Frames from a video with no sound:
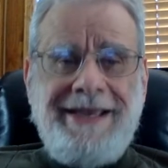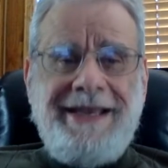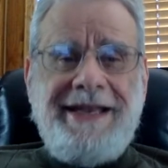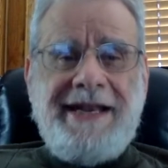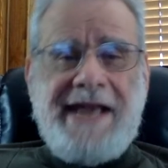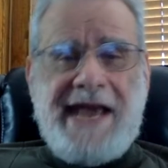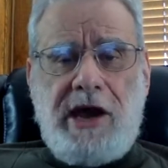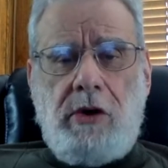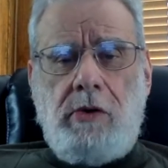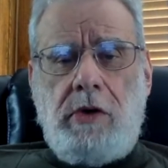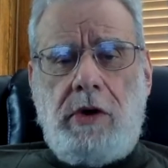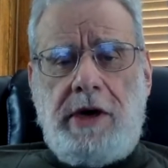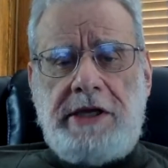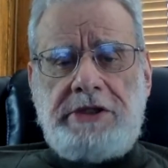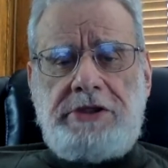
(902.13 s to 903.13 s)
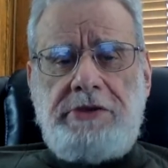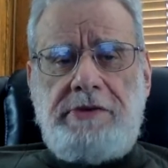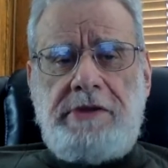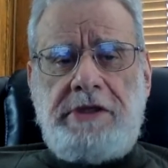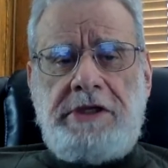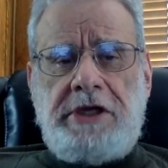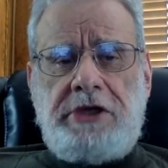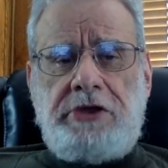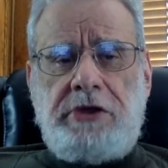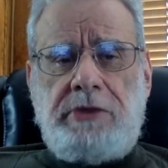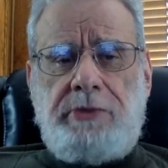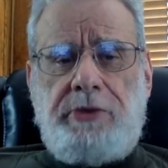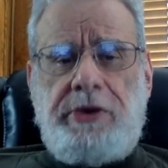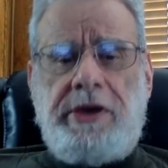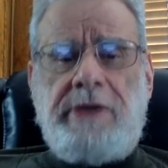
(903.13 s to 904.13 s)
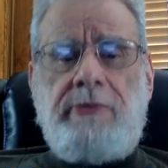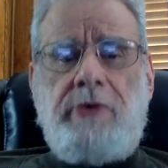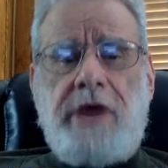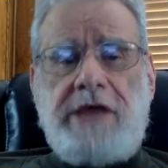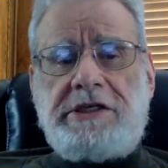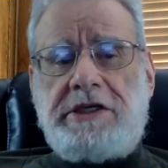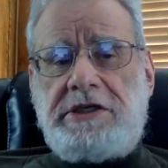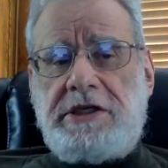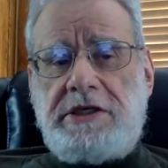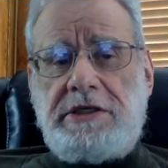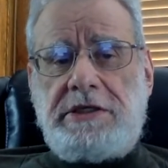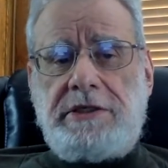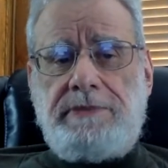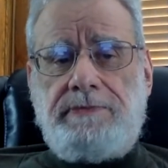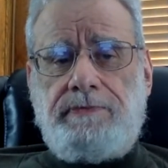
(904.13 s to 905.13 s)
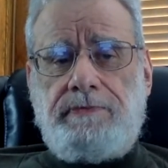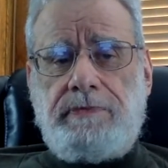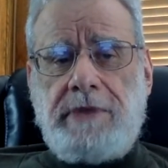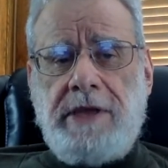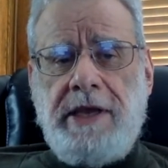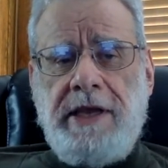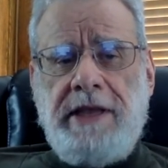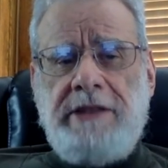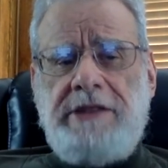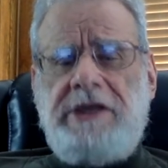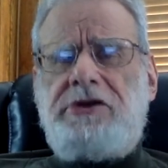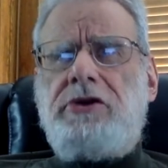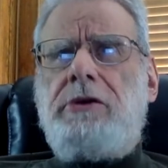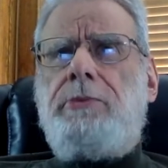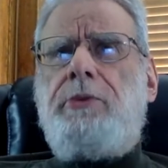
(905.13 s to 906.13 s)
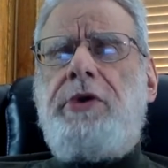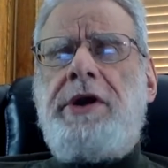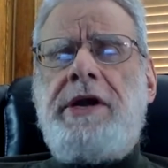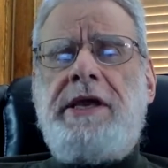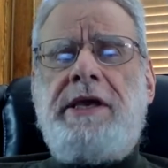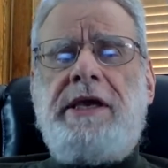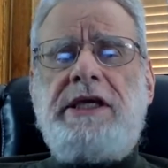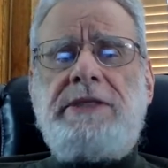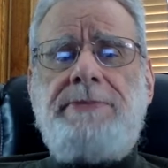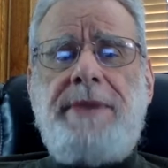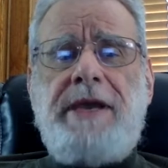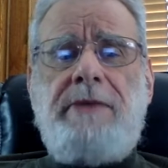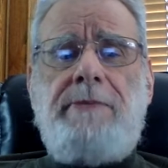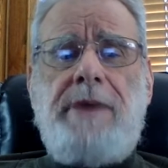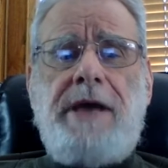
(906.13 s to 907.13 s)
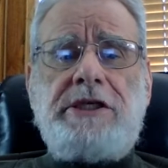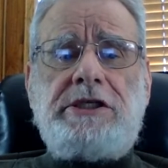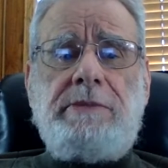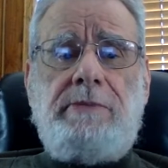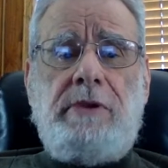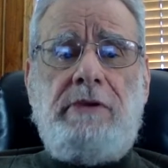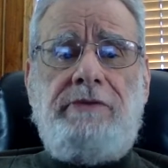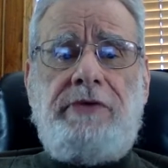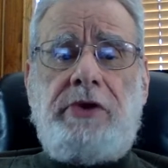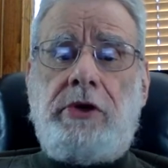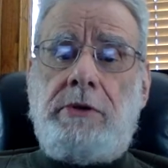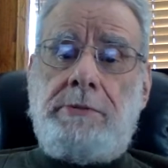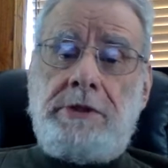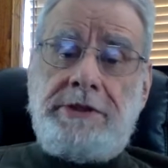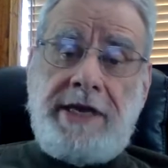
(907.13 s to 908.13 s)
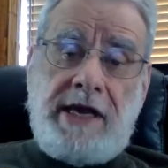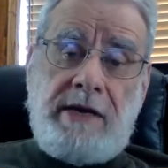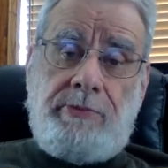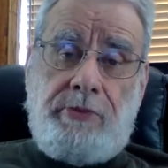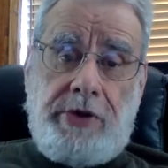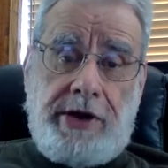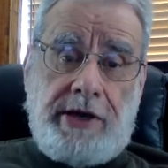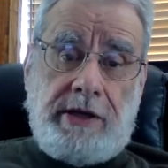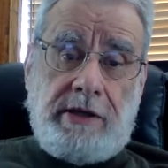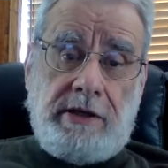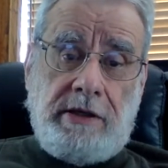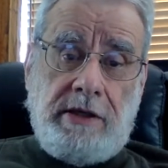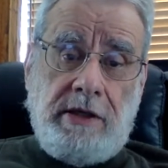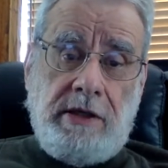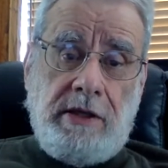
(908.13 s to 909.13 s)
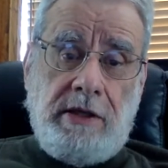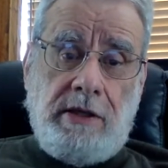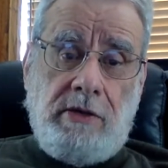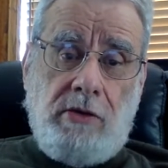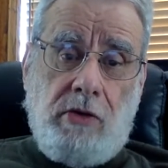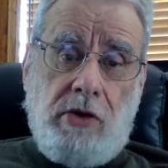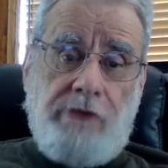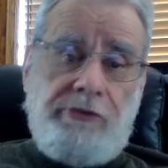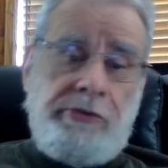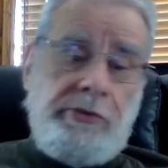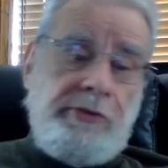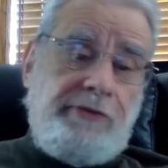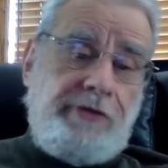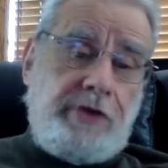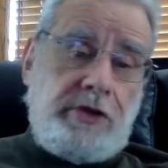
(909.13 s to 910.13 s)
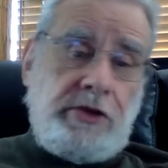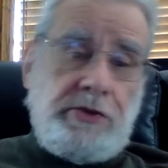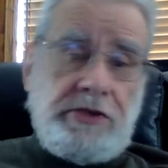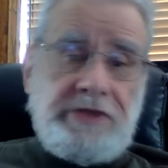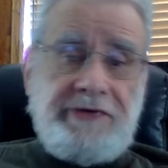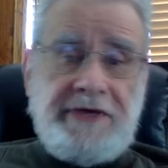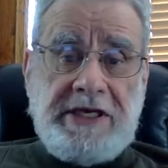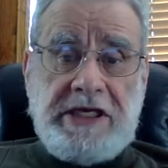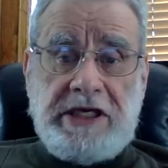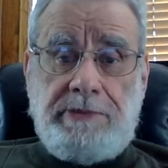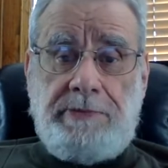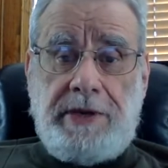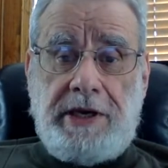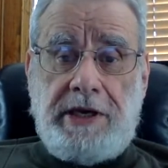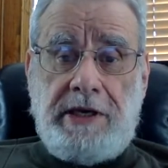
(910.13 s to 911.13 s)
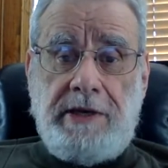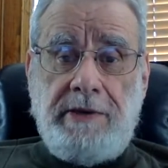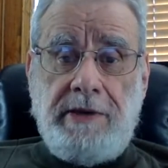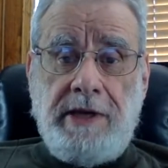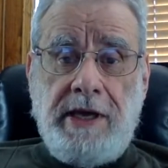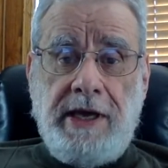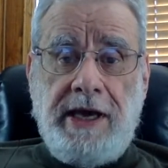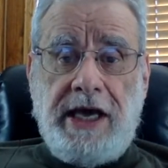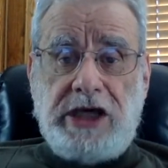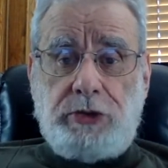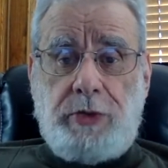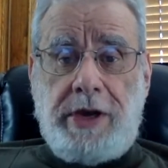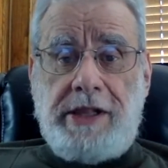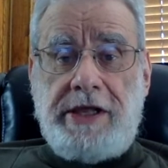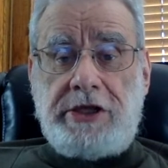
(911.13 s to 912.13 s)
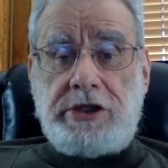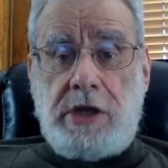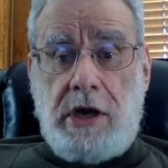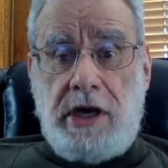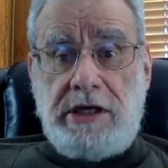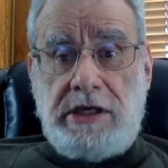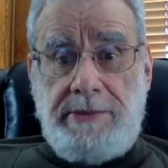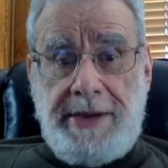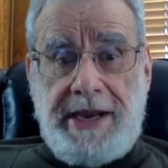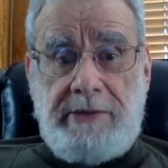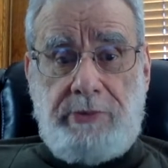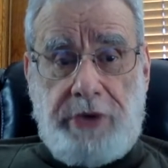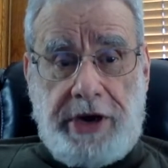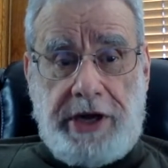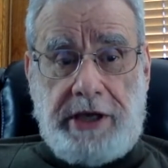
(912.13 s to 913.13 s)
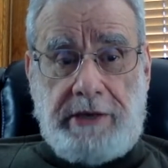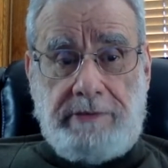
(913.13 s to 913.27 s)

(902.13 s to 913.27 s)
Now on to the digital printing processes. Digital printing has made possible variable data printing, often referred to as VDP, as well as on-demand printing.